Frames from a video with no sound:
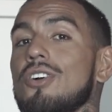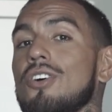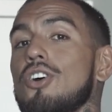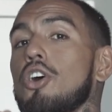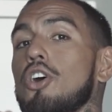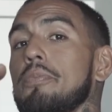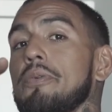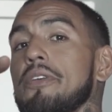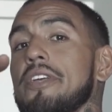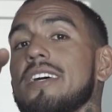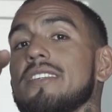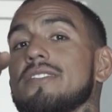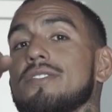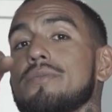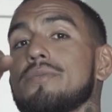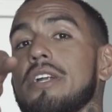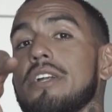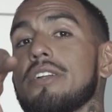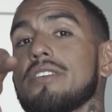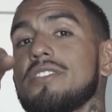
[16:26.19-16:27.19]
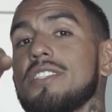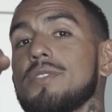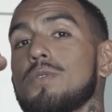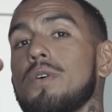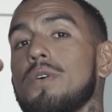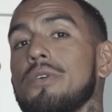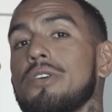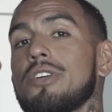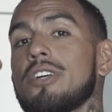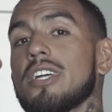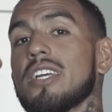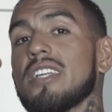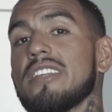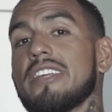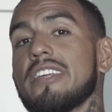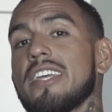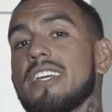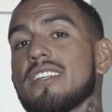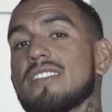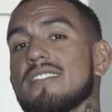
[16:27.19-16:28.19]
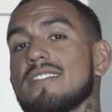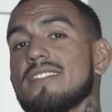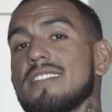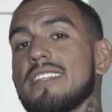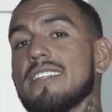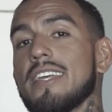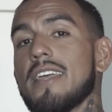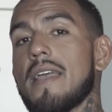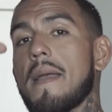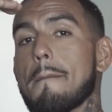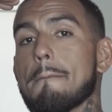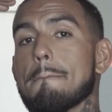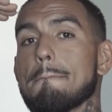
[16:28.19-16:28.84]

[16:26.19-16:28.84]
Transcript: hope you guys are ready to see what we cook in the kitchen today.